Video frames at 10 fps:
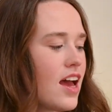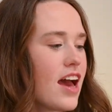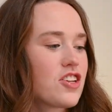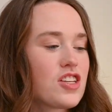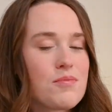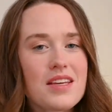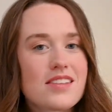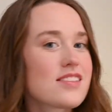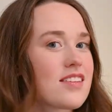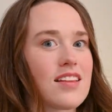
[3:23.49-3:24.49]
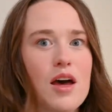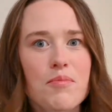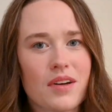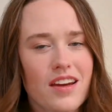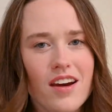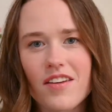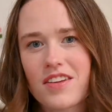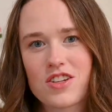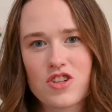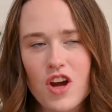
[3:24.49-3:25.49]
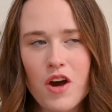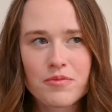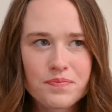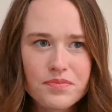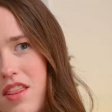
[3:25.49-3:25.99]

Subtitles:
and she meets a celebrity on this show.